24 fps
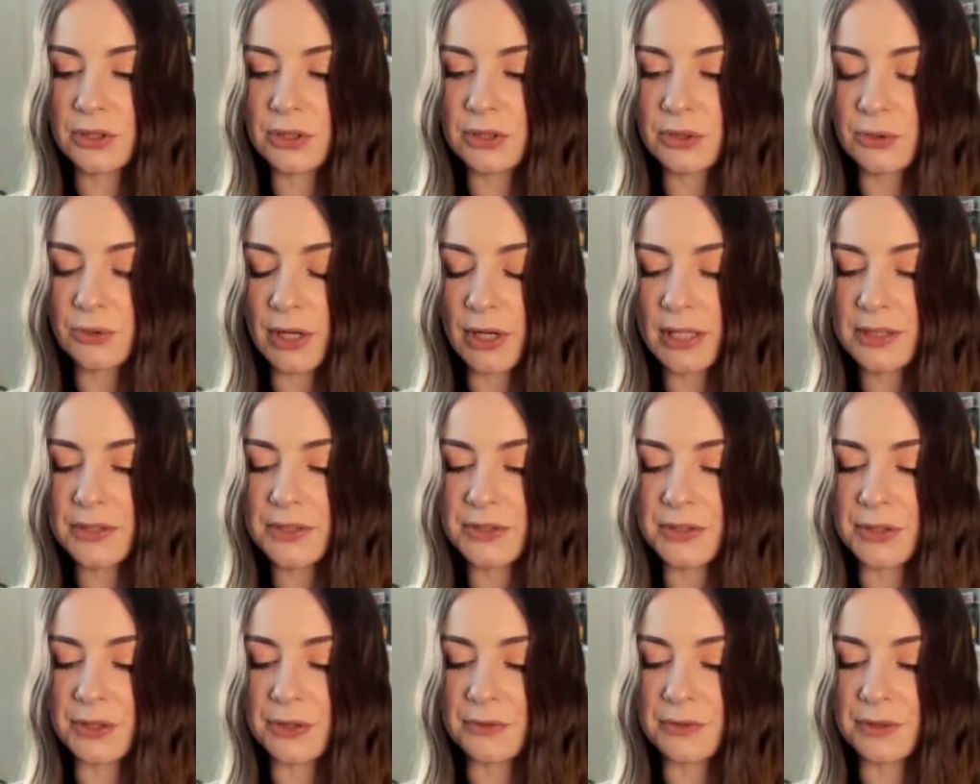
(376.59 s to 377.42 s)
Dread
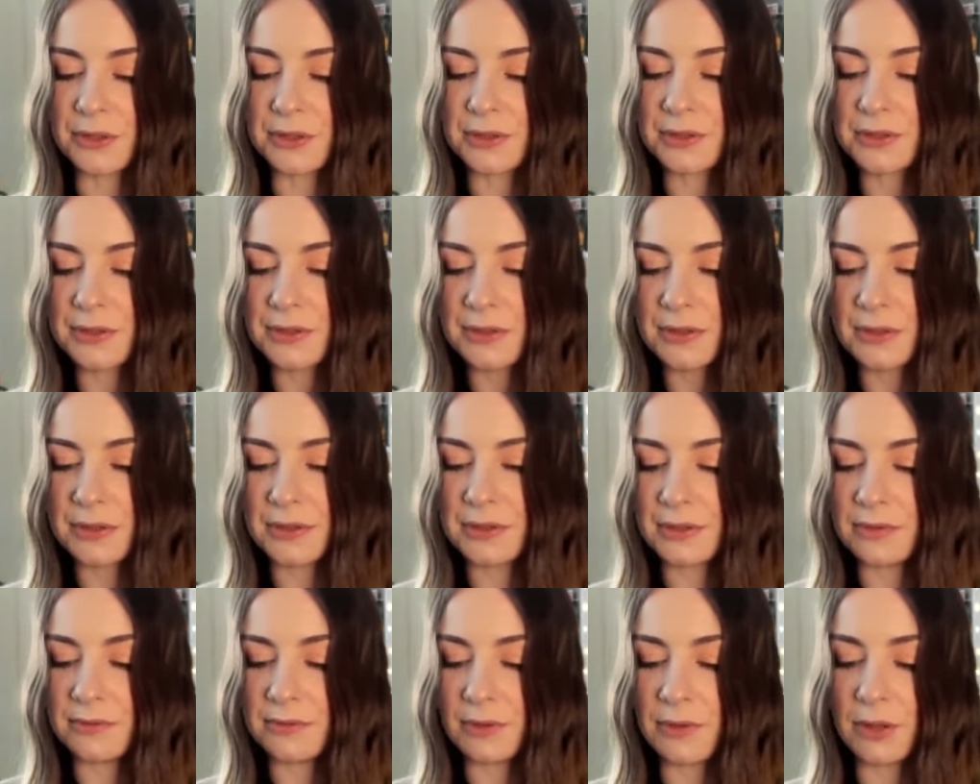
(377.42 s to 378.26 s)
Servant,
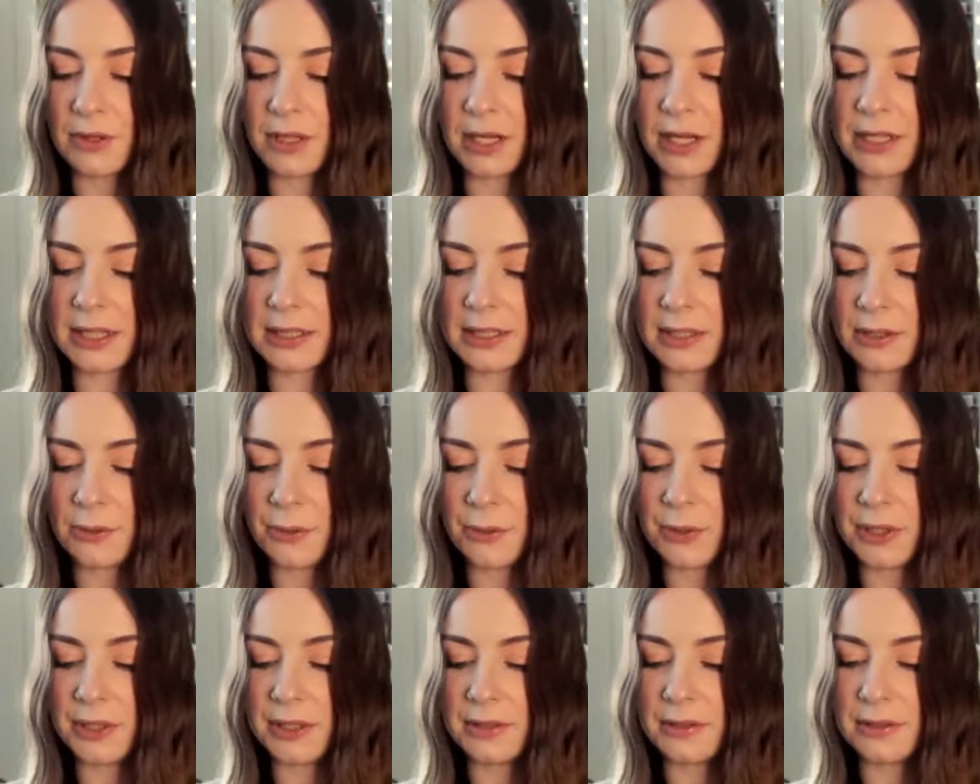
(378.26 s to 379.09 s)
Volcanic
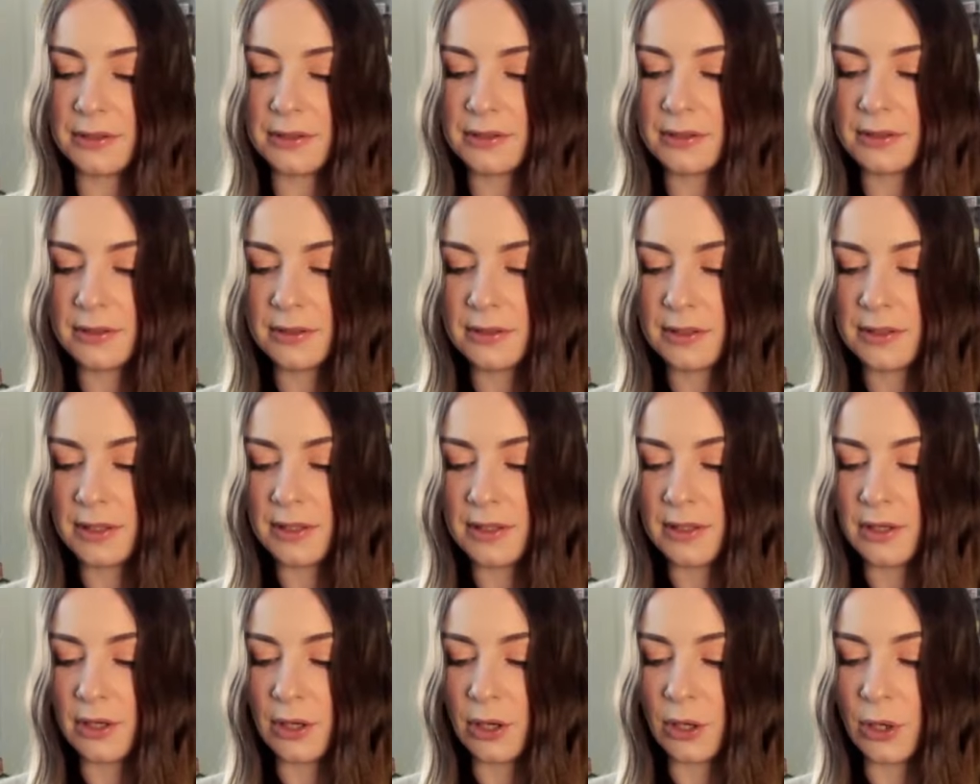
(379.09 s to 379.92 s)
Queen,
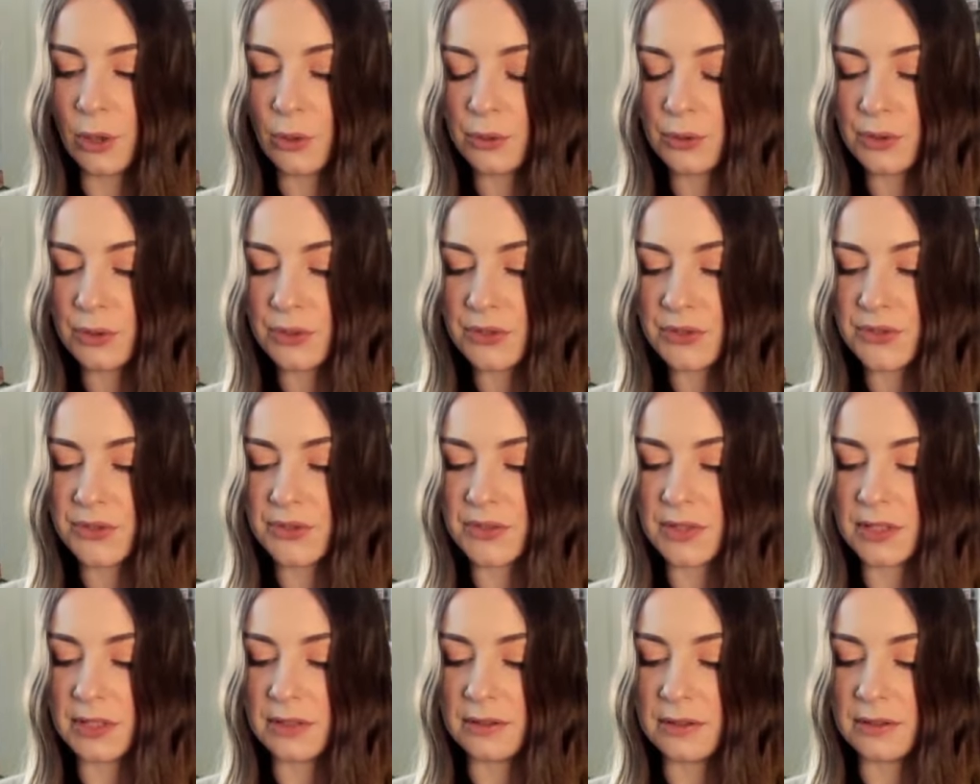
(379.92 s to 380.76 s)
Owner's
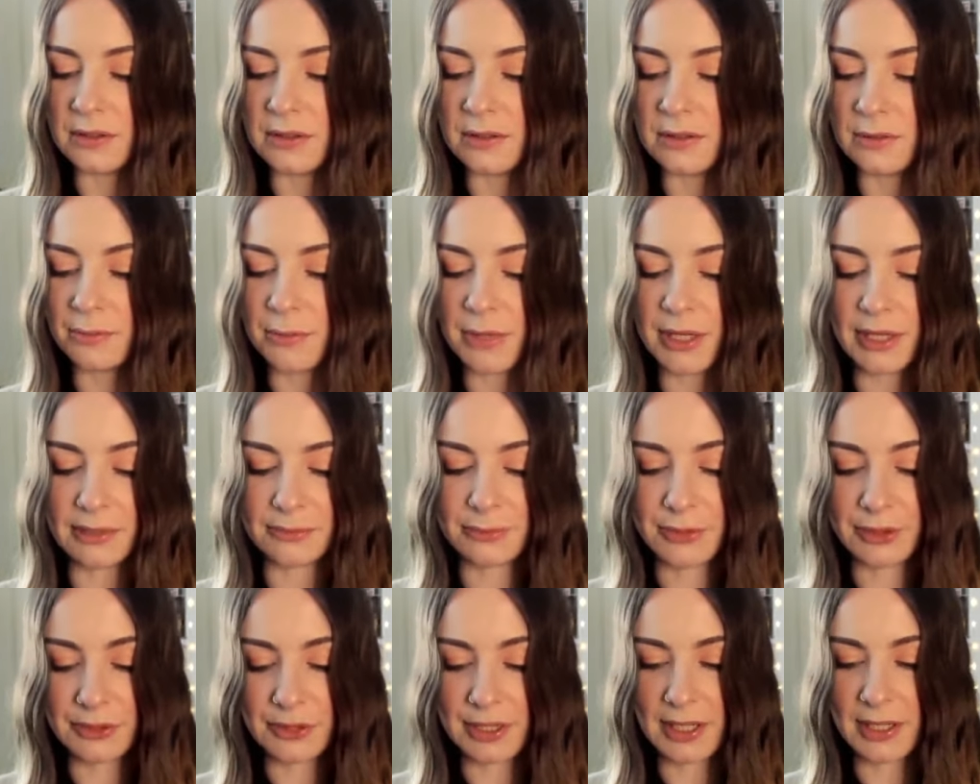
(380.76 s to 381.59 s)
Seal. Man,
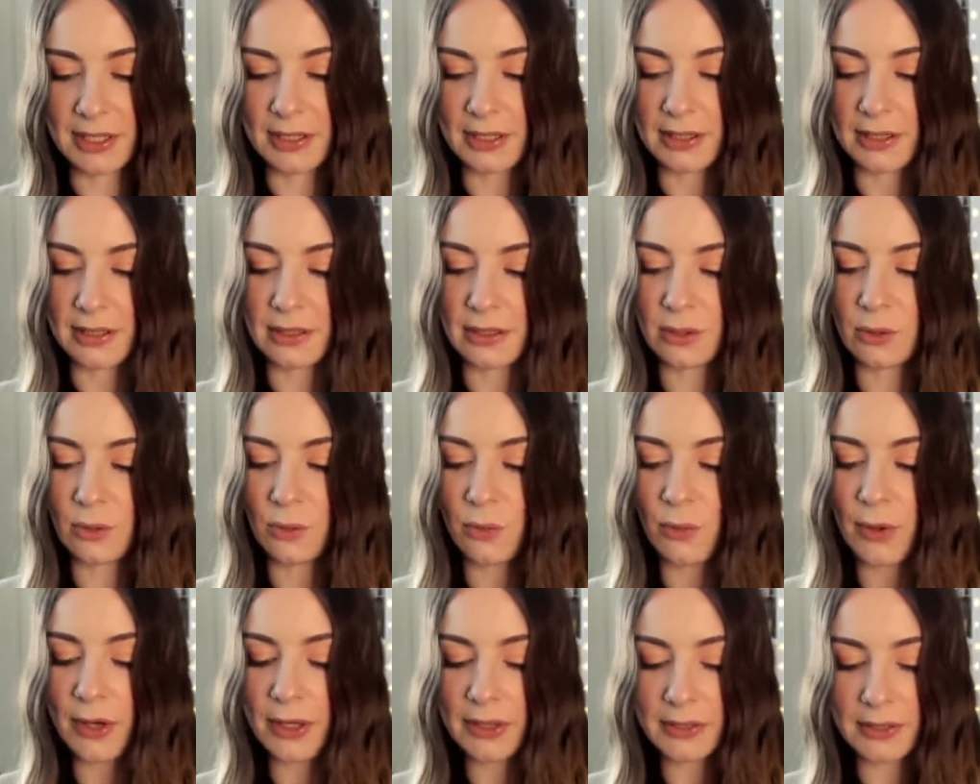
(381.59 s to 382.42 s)
we are getting
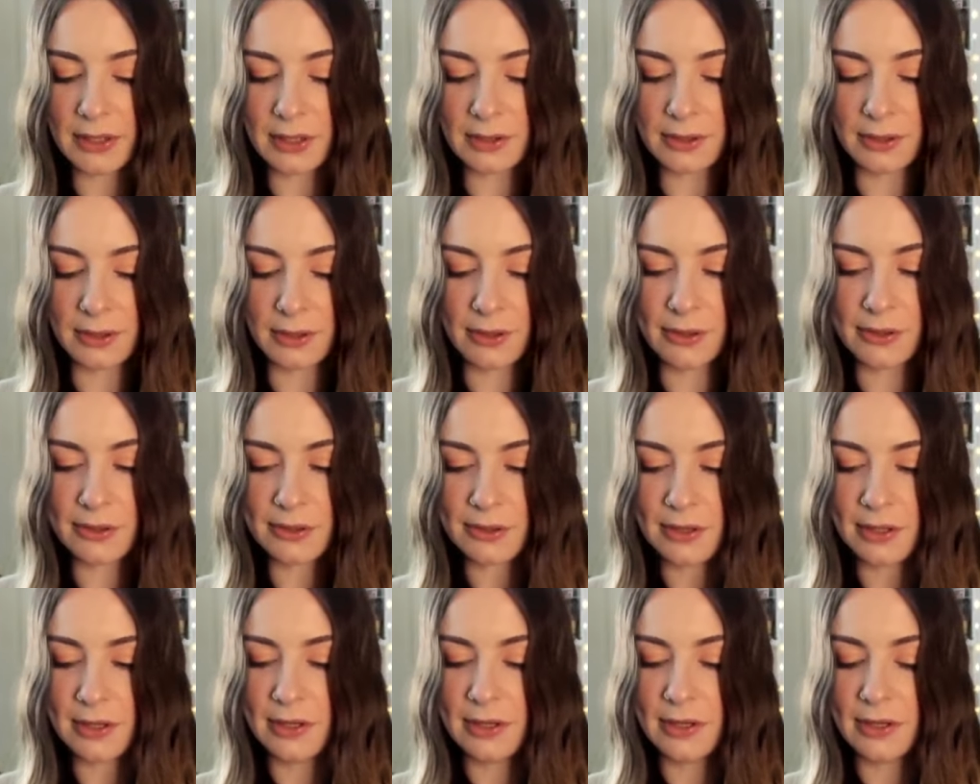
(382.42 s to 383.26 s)
quite a lot
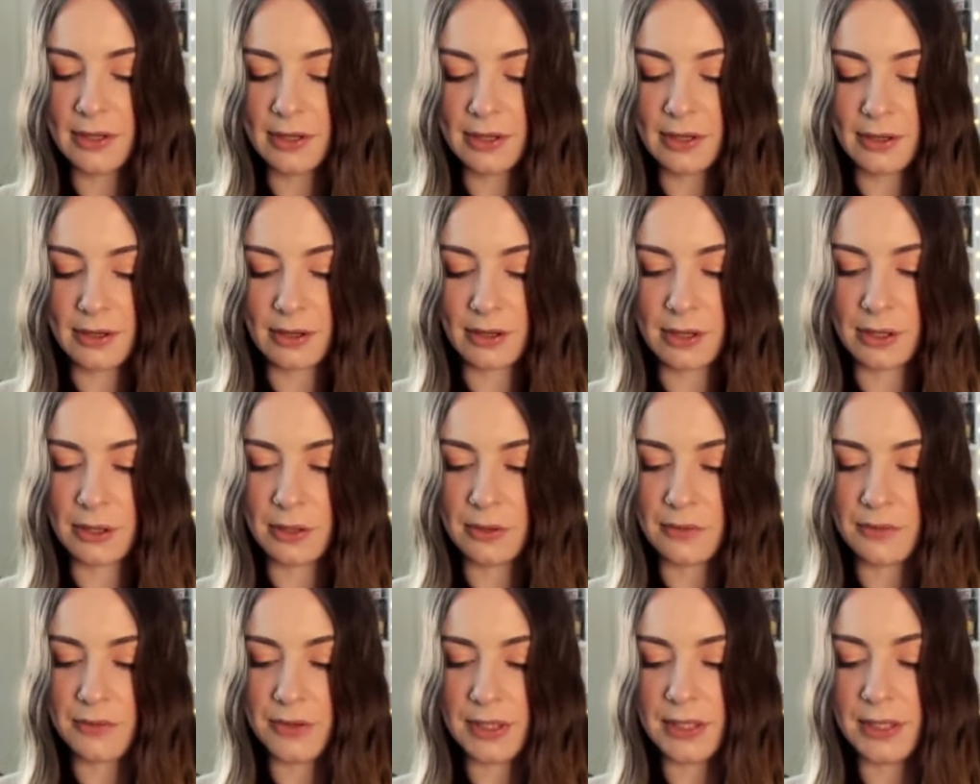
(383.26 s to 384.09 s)

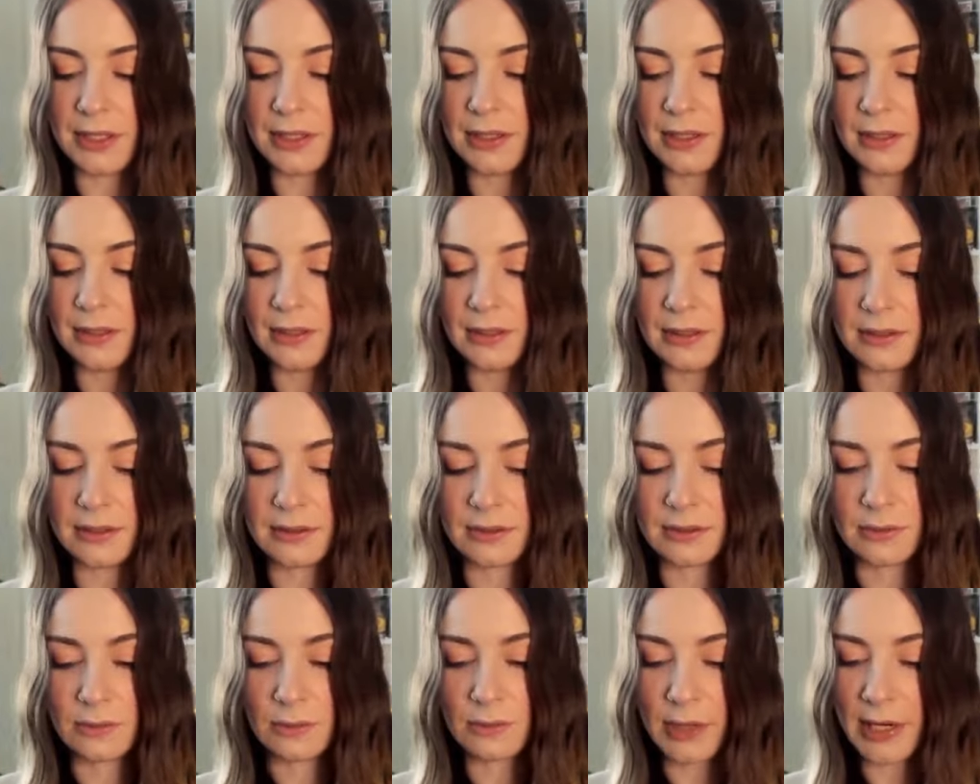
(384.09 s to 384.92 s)
of the
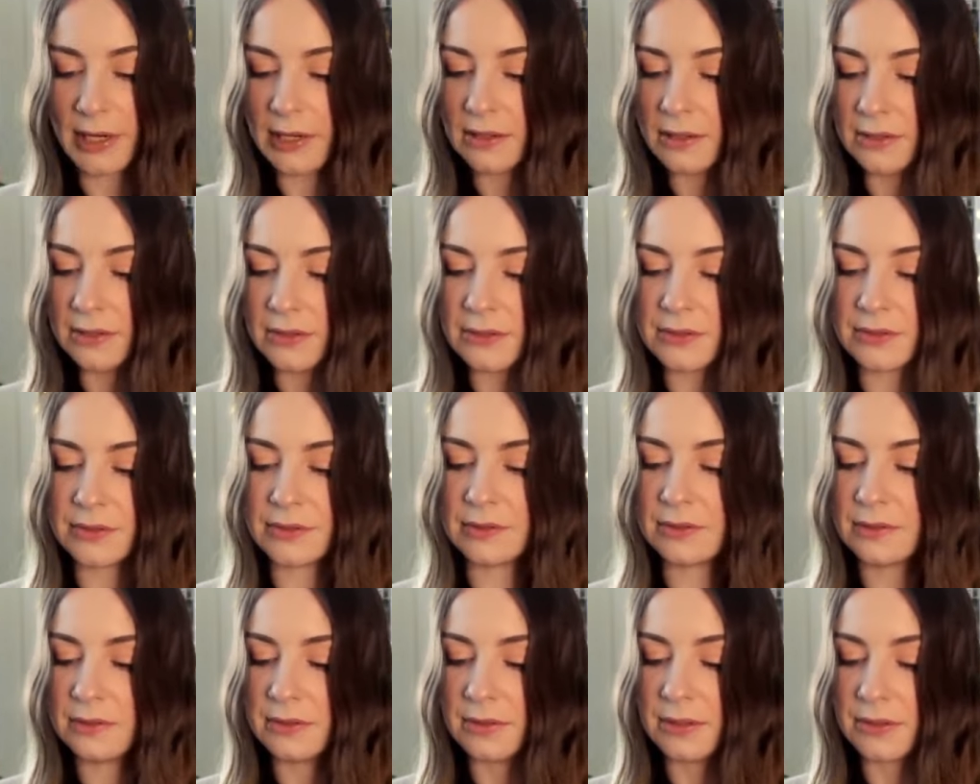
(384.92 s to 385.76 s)
rares,
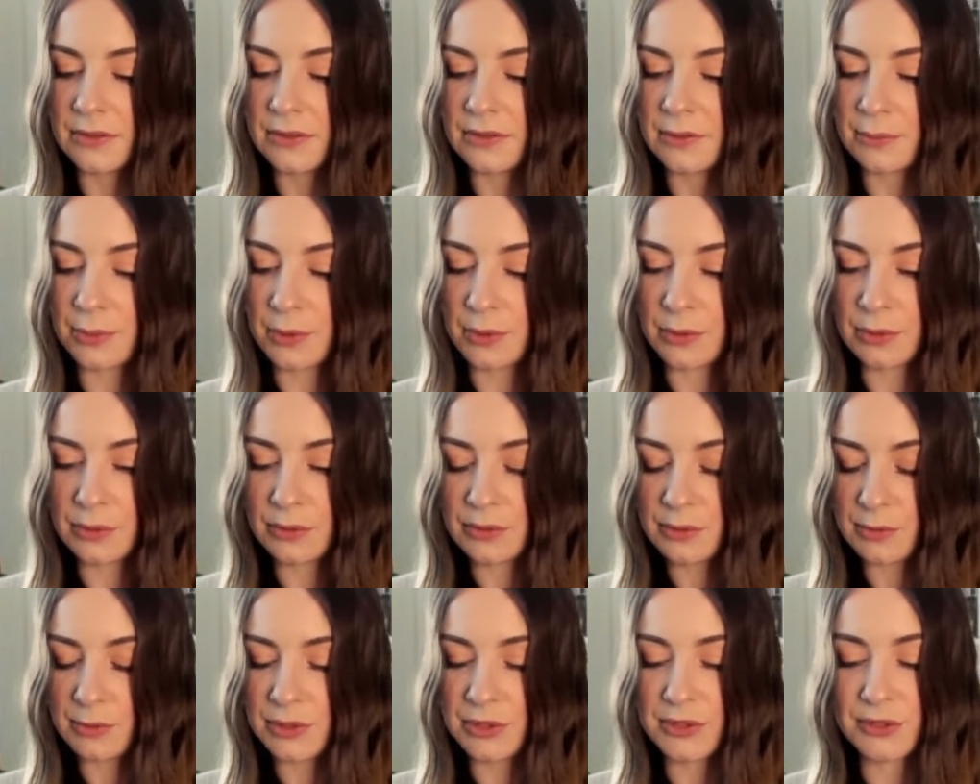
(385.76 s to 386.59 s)
I
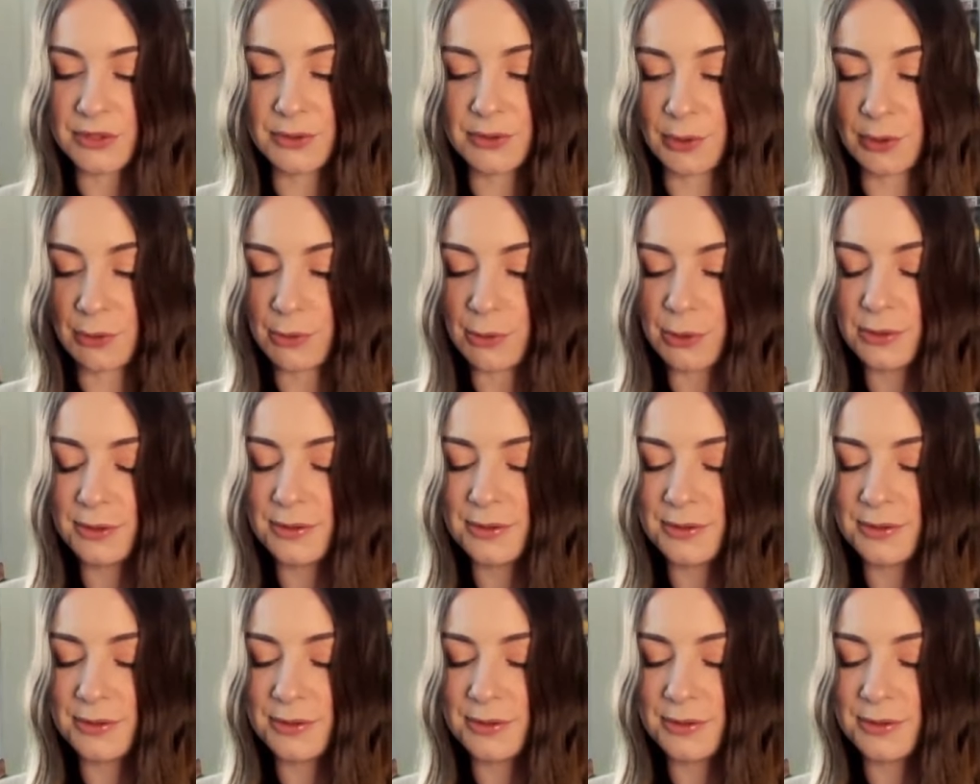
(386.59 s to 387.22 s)
suppose, which is normal.